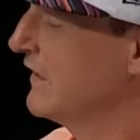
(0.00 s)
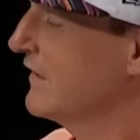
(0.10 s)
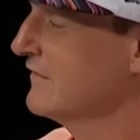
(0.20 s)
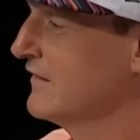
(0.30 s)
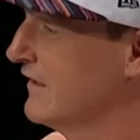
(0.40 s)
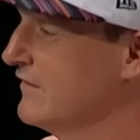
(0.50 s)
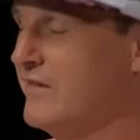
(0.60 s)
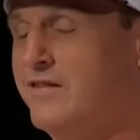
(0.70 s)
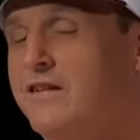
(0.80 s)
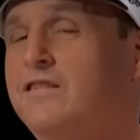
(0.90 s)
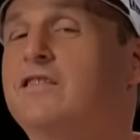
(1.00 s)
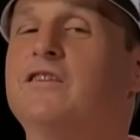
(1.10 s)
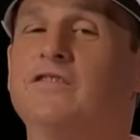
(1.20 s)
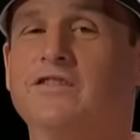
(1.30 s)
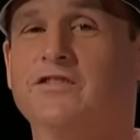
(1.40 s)
I don't... I, see, that's the
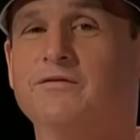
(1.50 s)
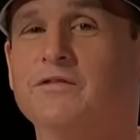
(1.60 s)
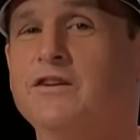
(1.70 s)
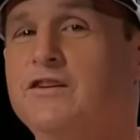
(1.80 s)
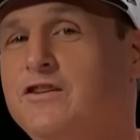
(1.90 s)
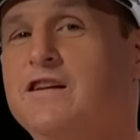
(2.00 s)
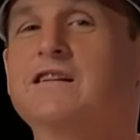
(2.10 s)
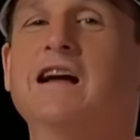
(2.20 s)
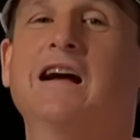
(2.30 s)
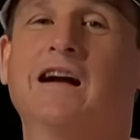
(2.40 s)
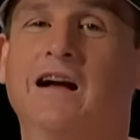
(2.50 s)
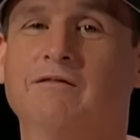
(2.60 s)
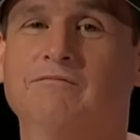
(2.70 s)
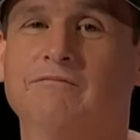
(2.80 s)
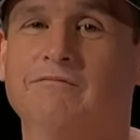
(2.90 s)
difference. You're not a cat guy.
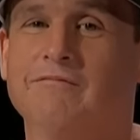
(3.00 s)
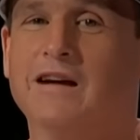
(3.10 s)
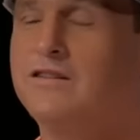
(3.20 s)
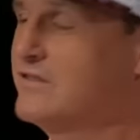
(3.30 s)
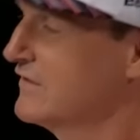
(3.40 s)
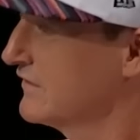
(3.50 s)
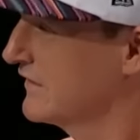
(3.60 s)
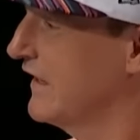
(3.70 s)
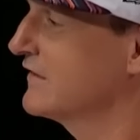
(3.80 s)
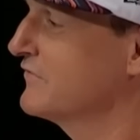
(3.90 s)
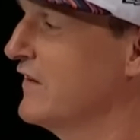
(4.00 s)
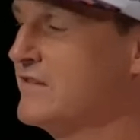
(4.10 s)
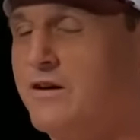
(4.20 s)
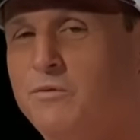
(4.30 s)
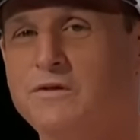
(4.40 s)
I looked at this cat's
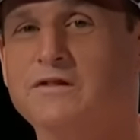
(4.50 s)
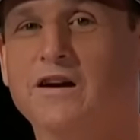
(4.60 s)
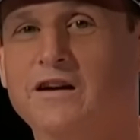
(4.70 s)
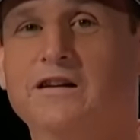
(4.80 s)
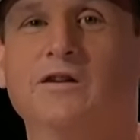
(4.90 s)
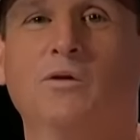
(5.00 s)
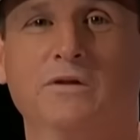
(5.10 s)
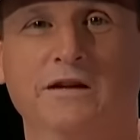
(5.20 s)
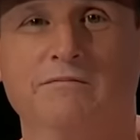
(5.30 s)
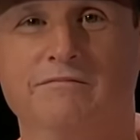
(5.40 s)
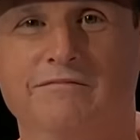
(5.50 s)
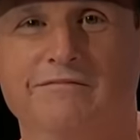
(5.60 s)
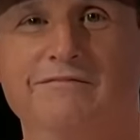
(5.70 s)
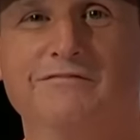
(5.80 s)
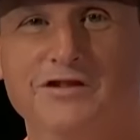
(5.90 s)
face. I wanted to hug and hold it. Really?